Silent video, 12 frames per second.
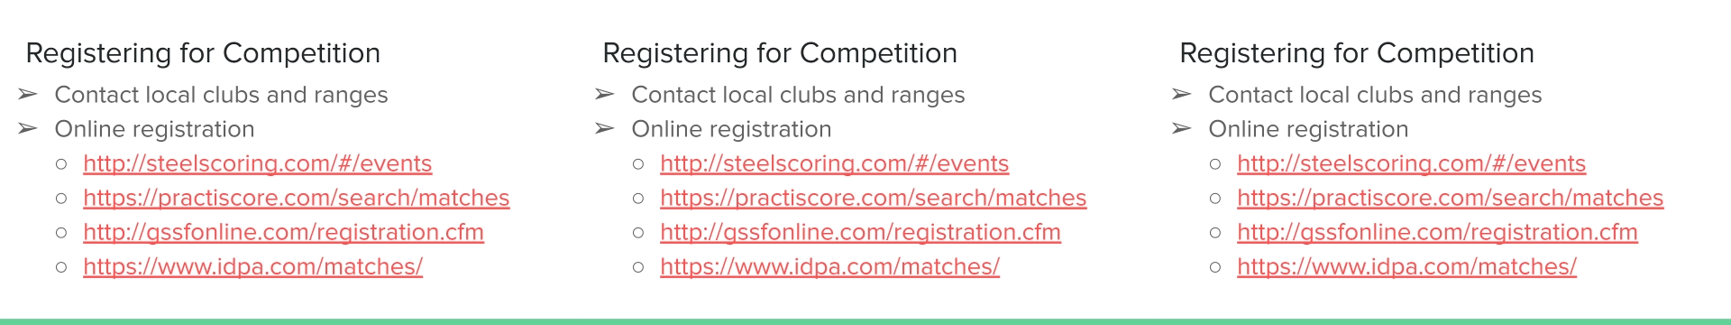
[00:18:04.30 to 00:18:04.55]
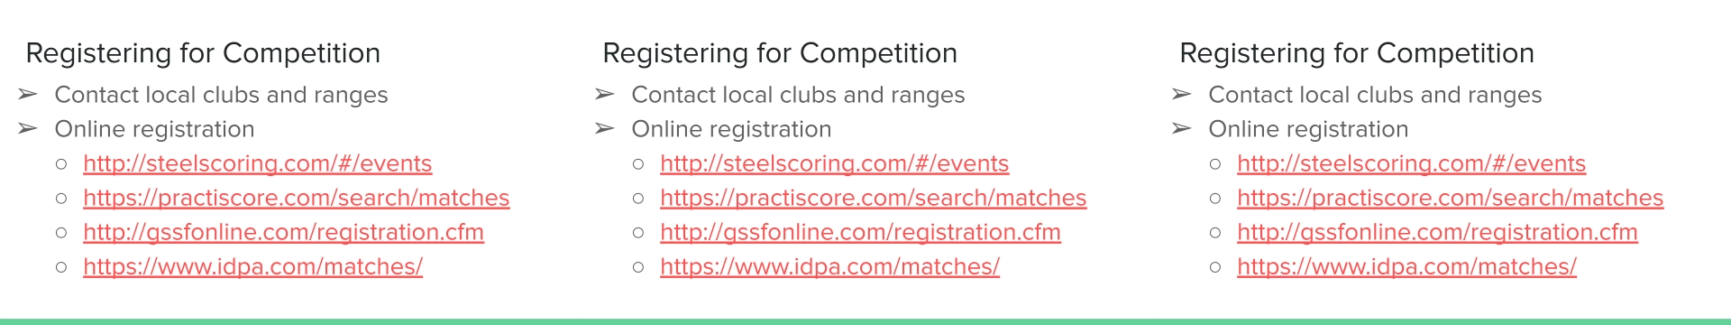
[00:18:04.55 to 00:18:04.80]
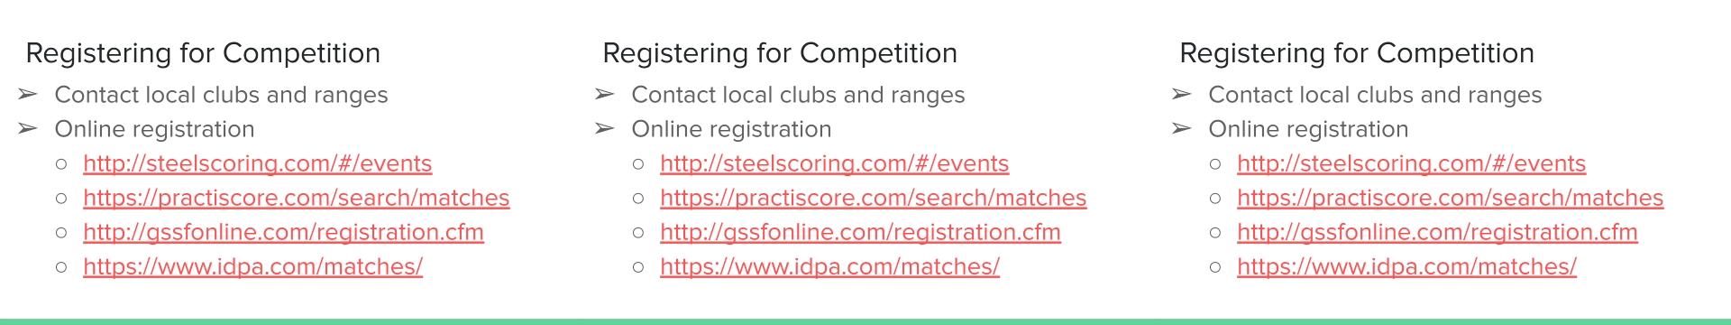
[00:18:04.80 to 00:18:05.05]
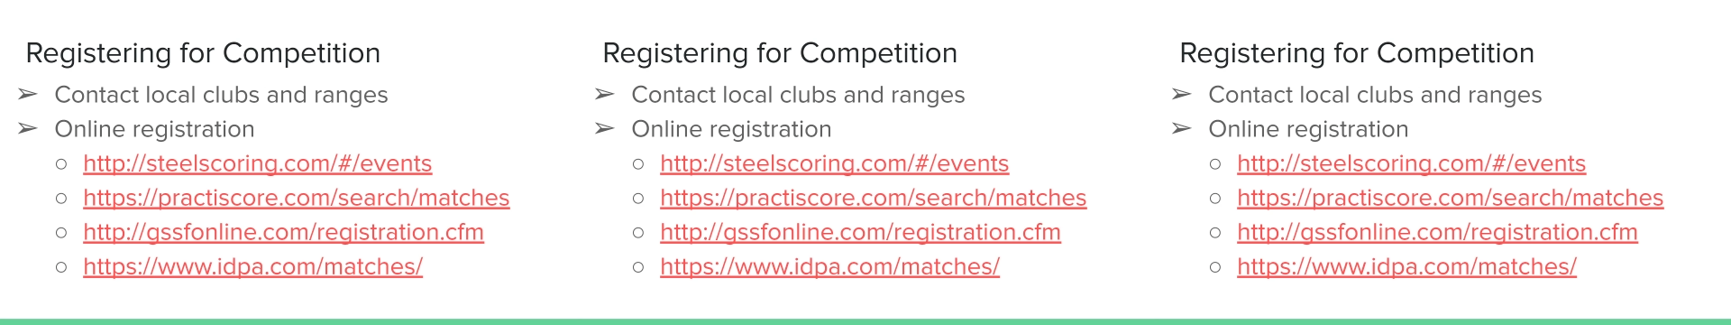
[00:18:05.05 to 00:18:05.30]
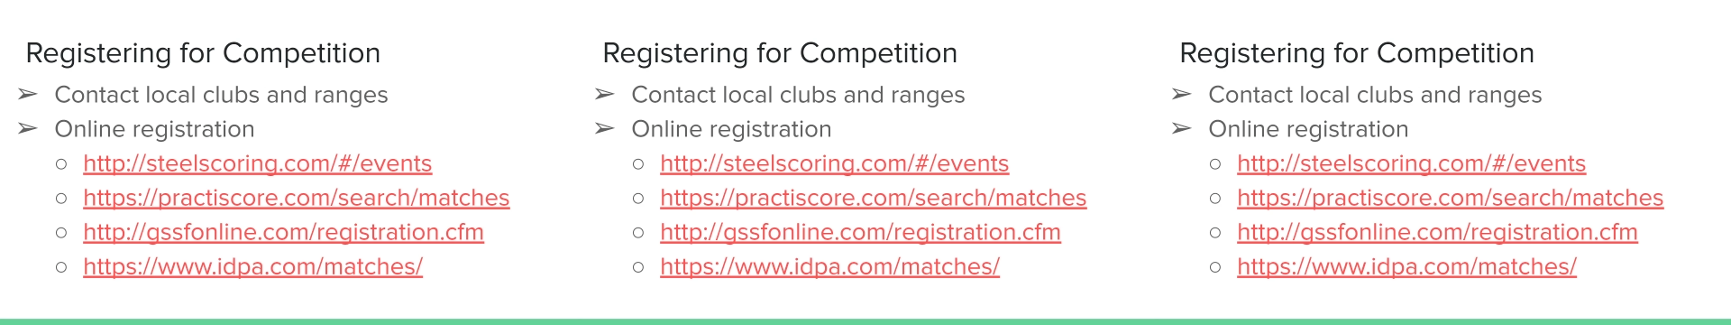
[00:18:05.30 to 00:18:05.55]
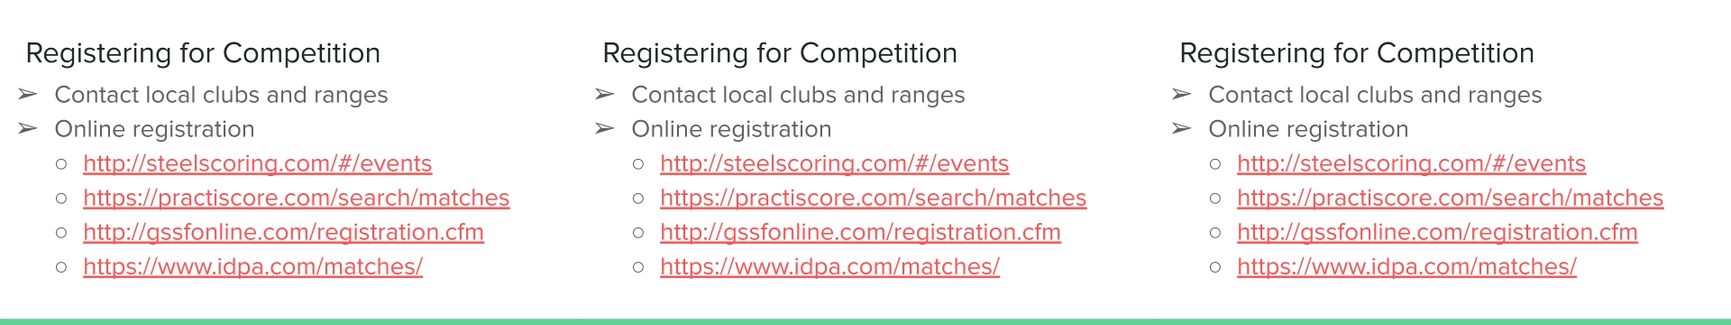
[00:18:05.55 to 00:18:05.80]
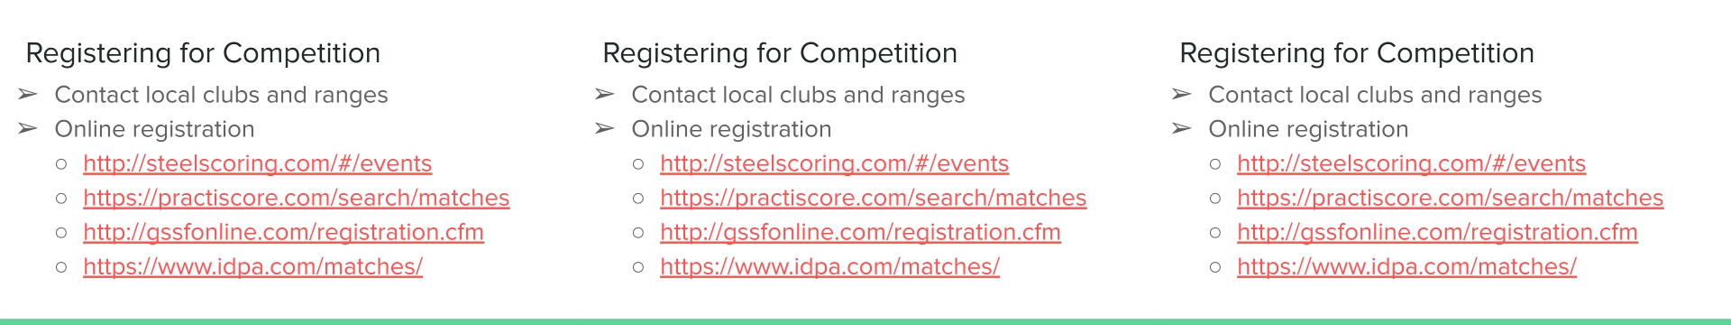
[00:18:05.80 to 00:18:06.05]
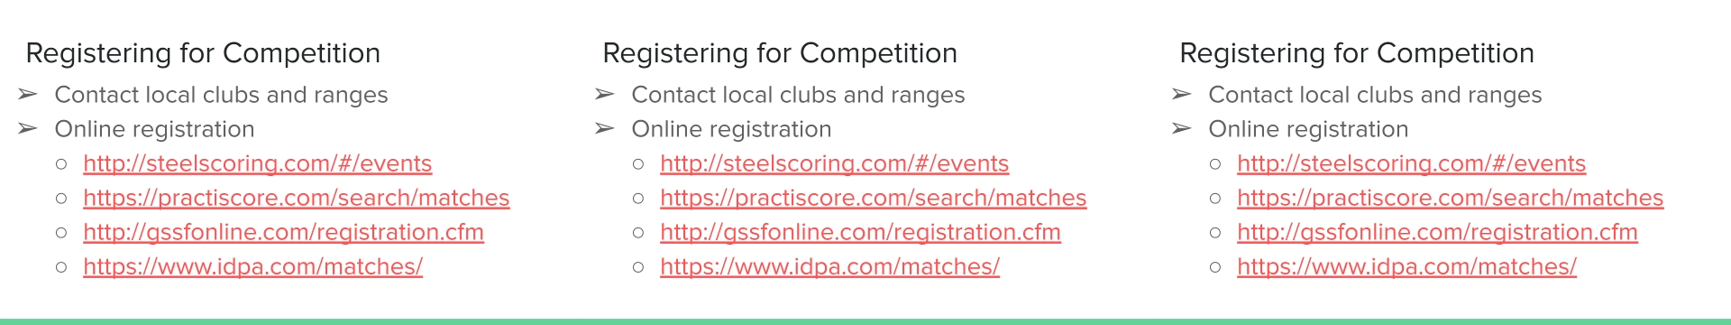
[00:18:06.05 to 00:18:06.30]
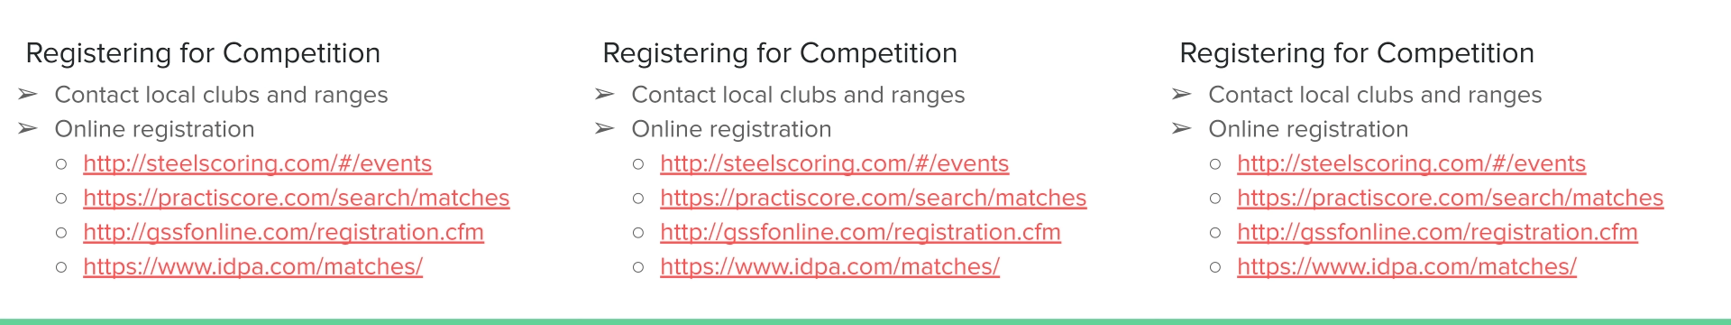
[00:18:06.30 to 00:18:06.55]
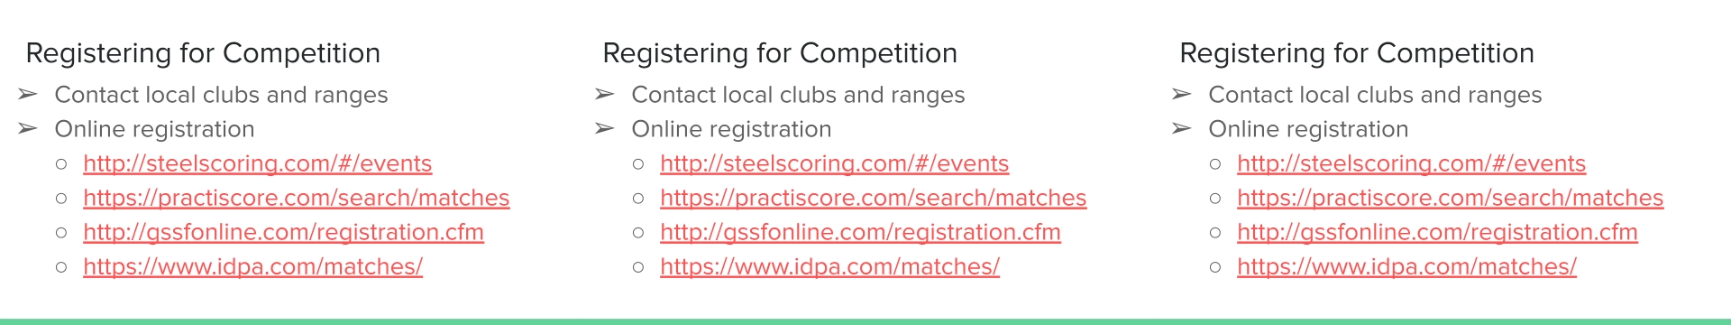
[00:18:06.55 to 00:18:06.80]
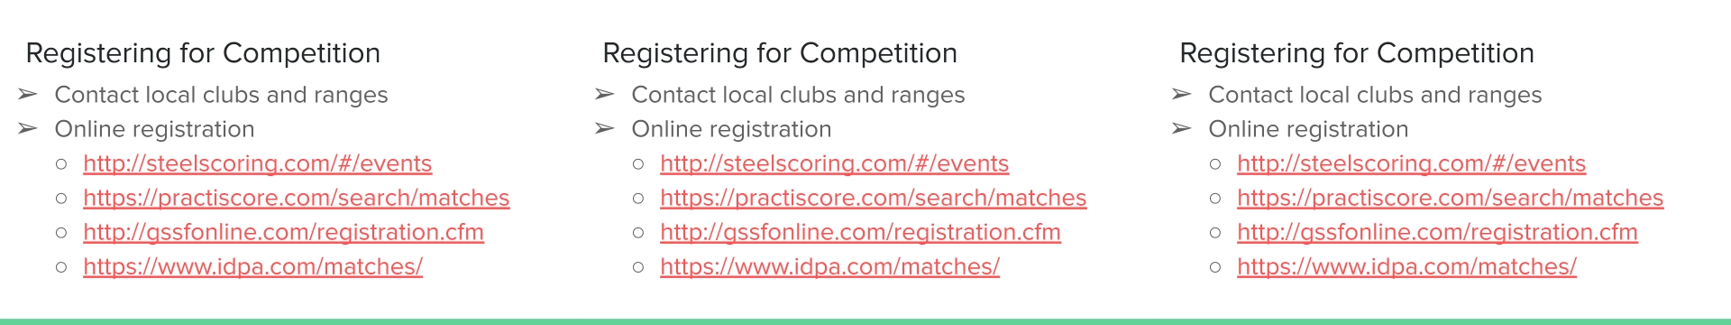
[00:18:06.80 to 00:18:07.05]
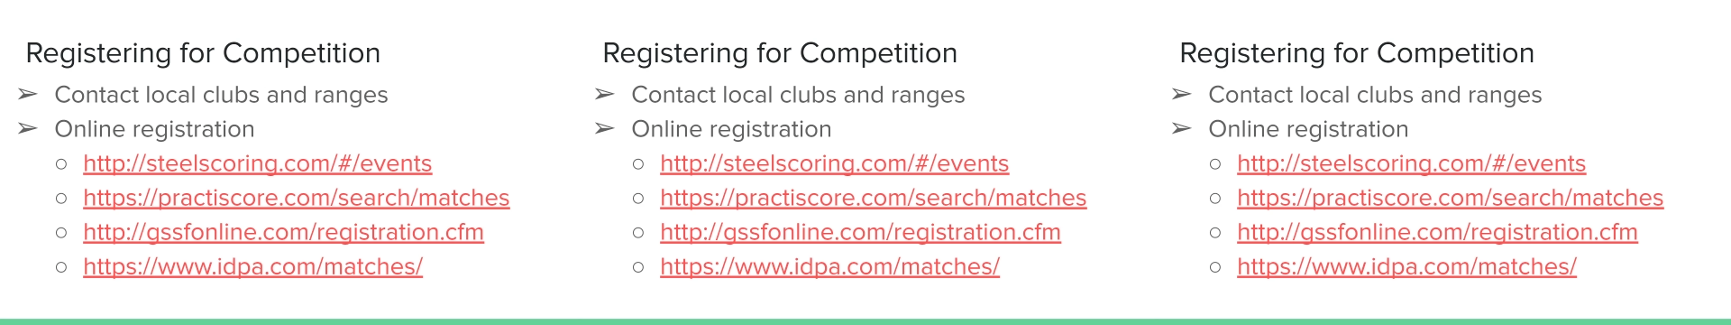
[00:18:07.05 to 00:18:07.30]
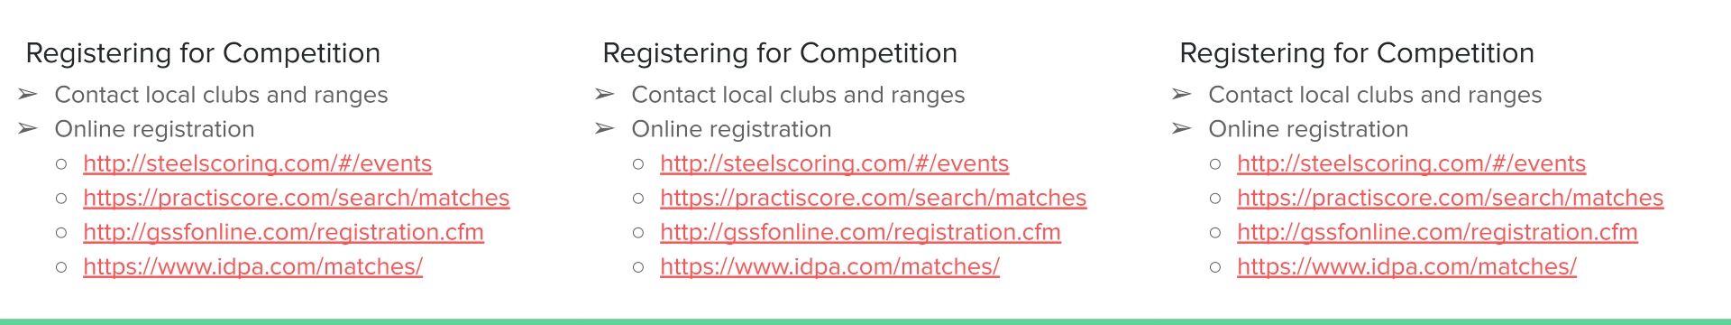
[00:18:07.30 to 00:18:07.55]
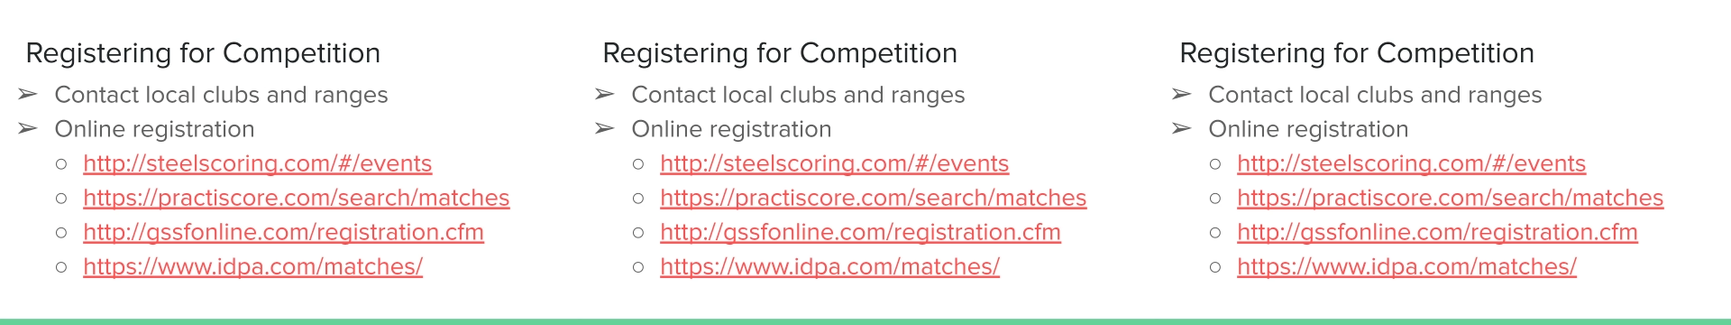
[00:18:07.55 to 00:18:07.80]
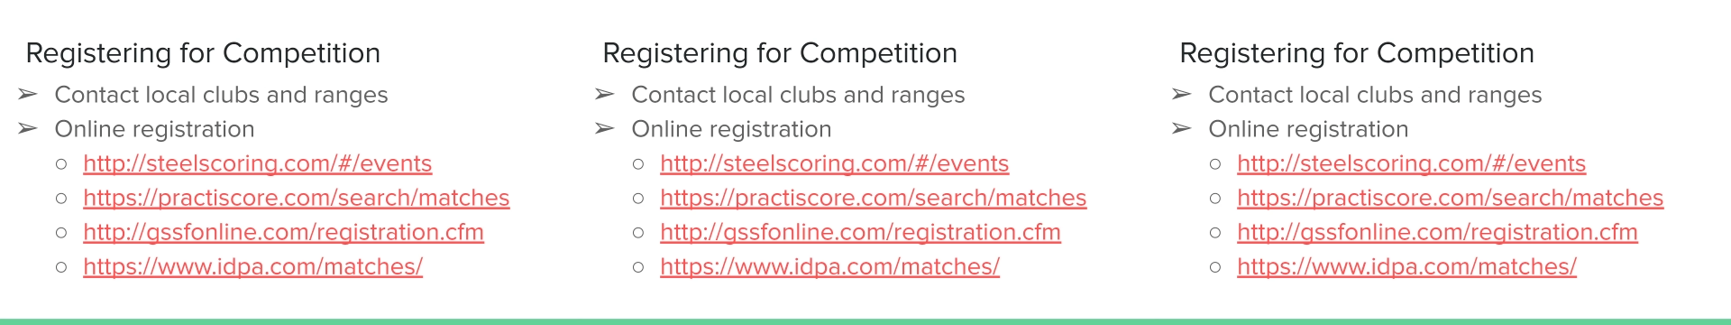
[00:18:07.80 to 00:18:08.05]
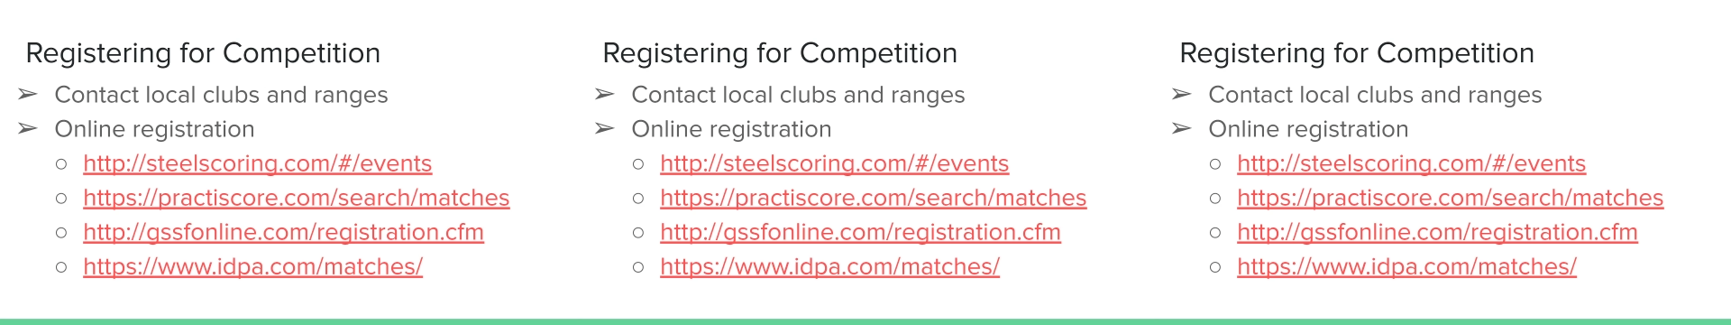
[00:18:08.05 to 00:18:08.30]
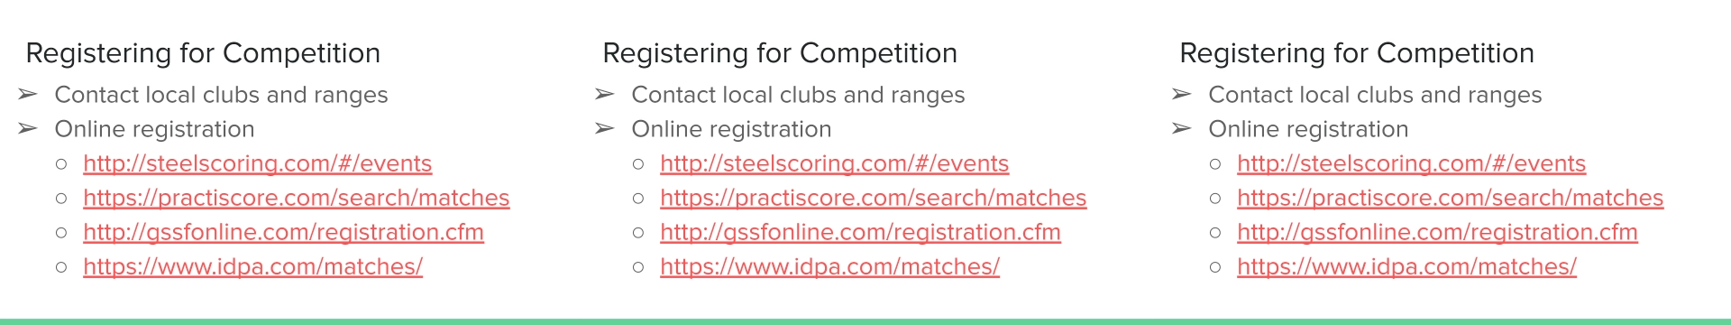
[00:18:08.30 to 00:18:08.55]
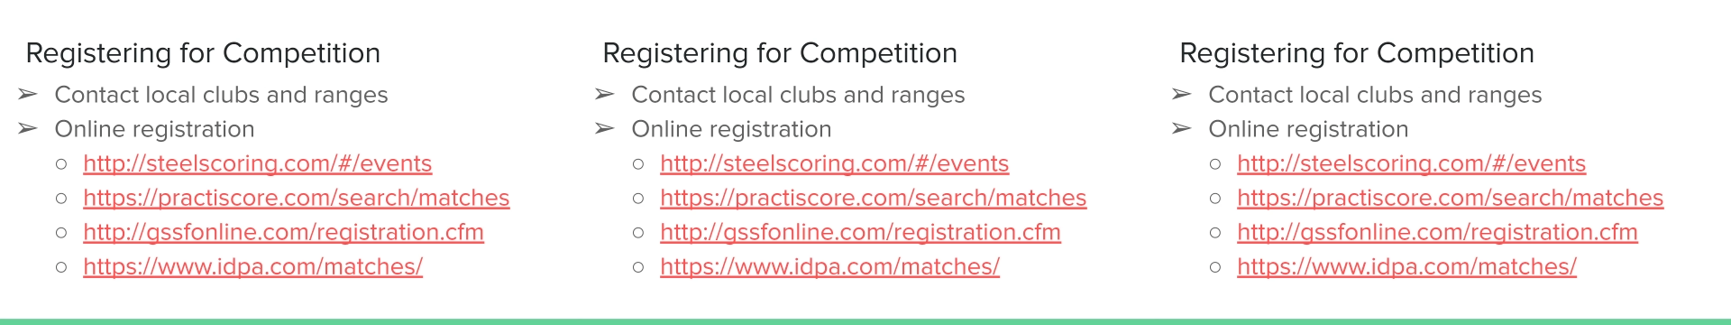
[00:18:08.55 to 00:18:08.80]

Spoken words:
(no speaker visible)